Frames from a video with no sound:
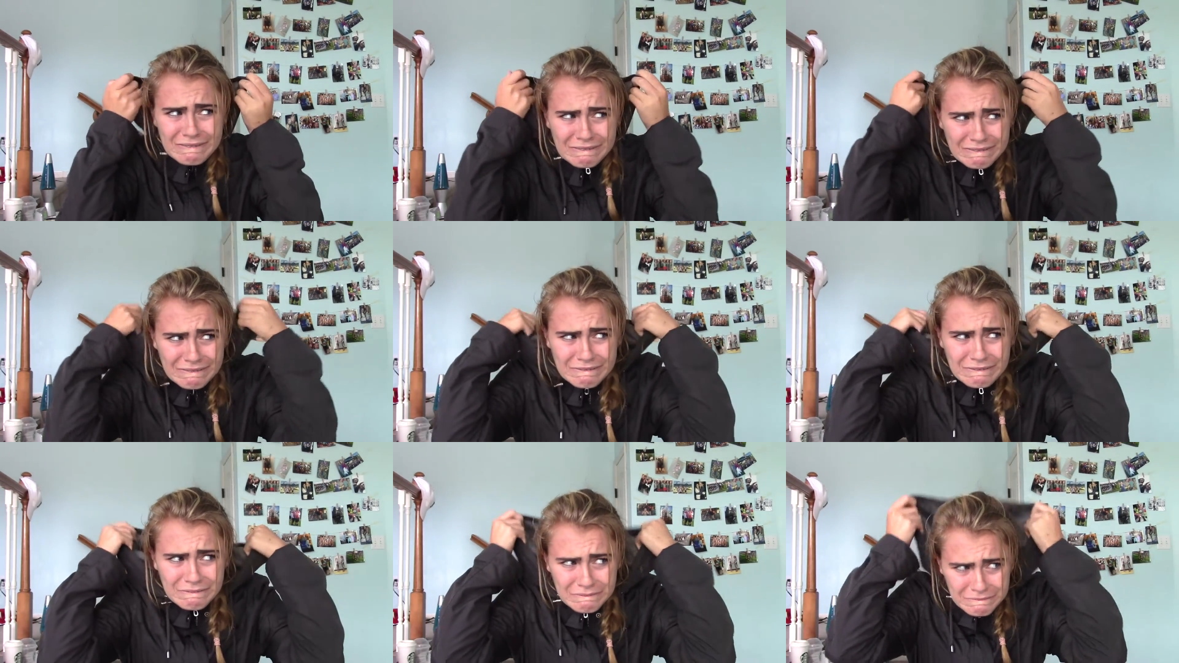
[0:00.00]

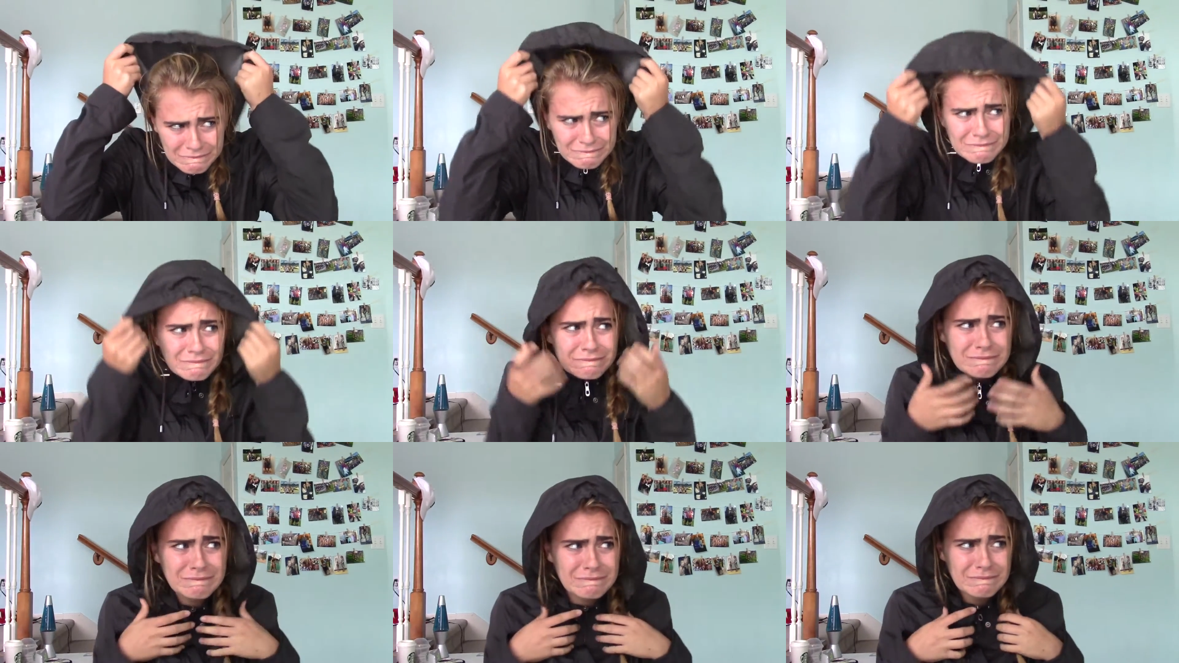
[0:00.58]

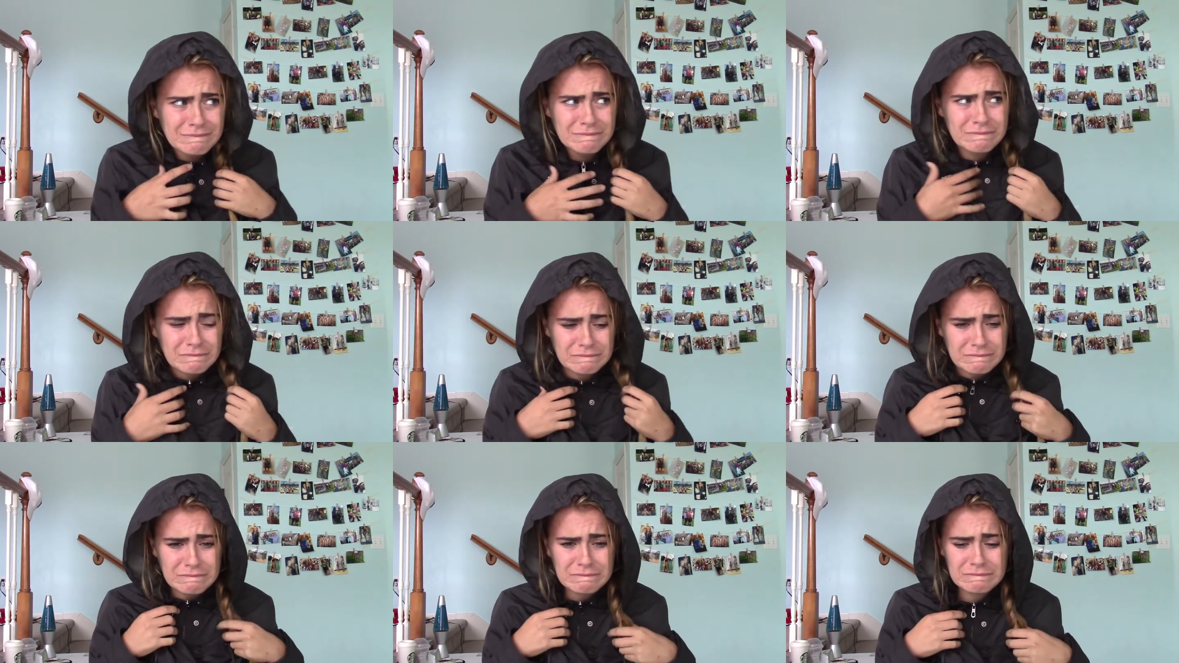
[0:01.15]

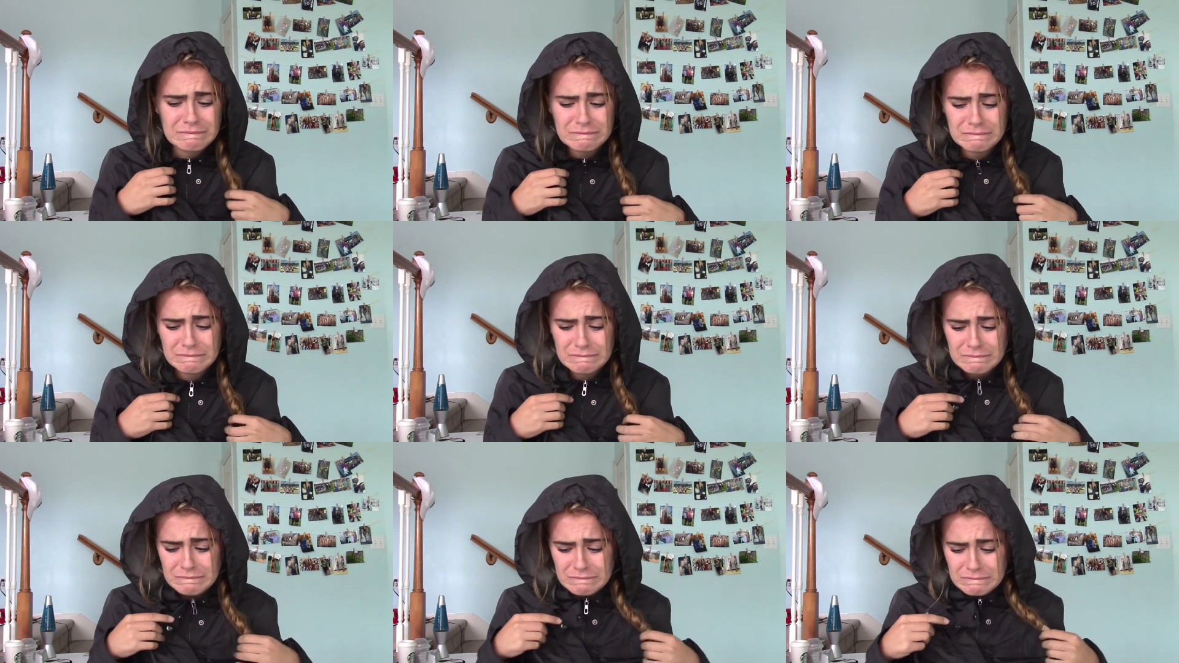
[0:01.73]

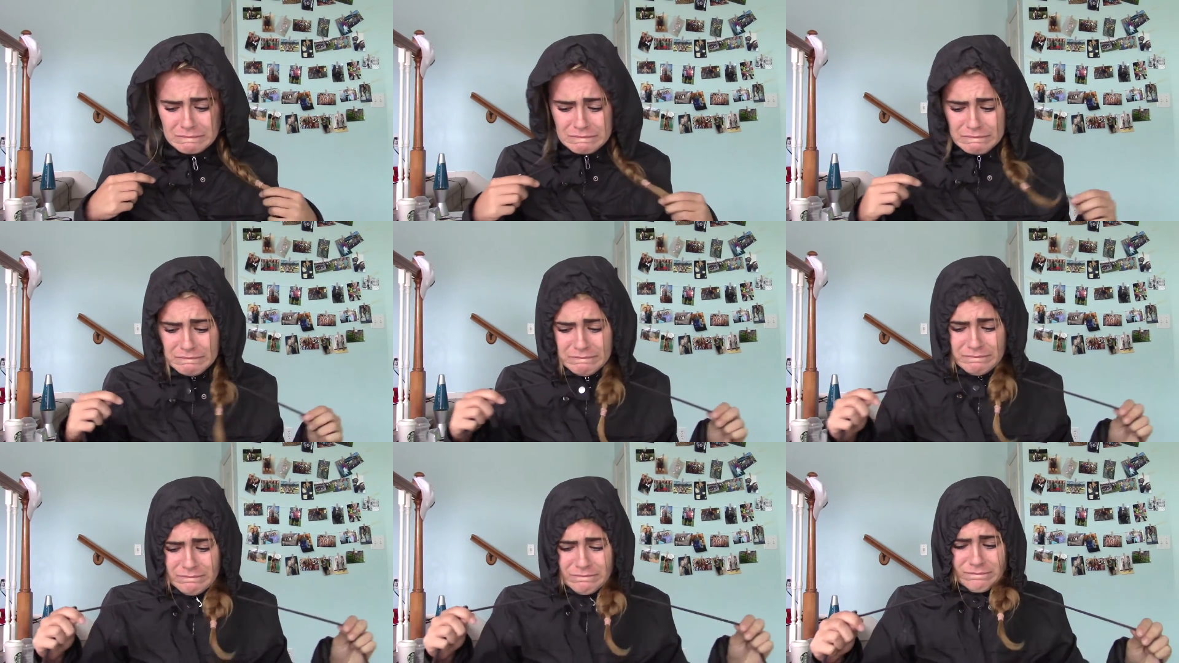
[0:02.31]

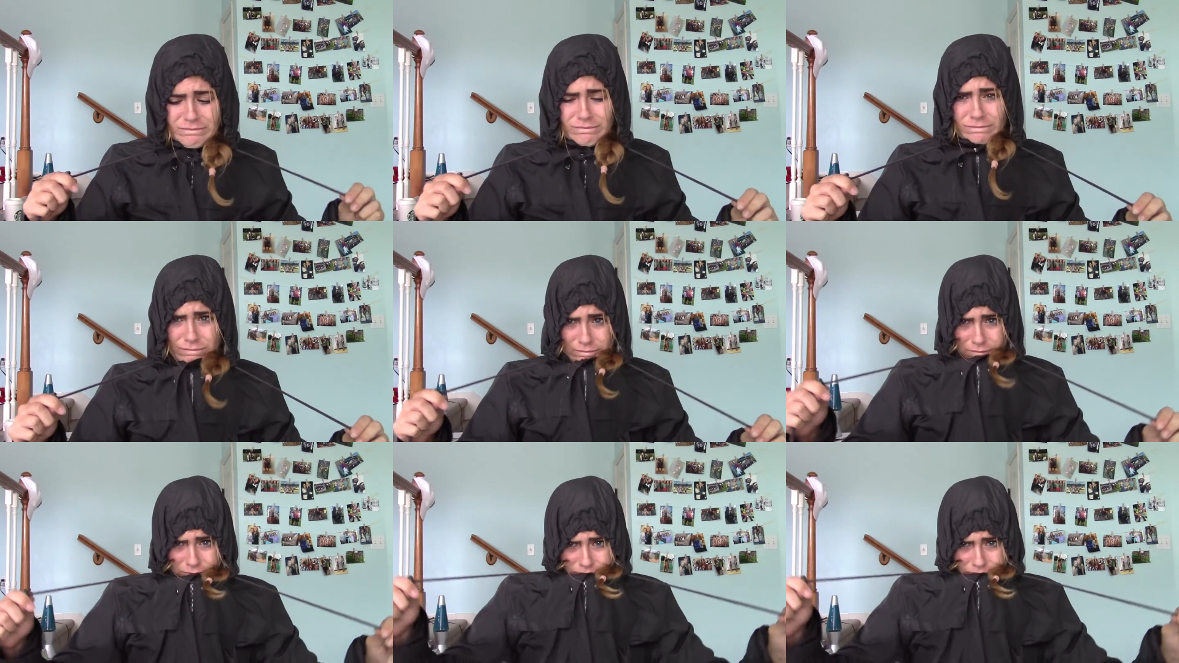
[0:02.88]
Nothing is said.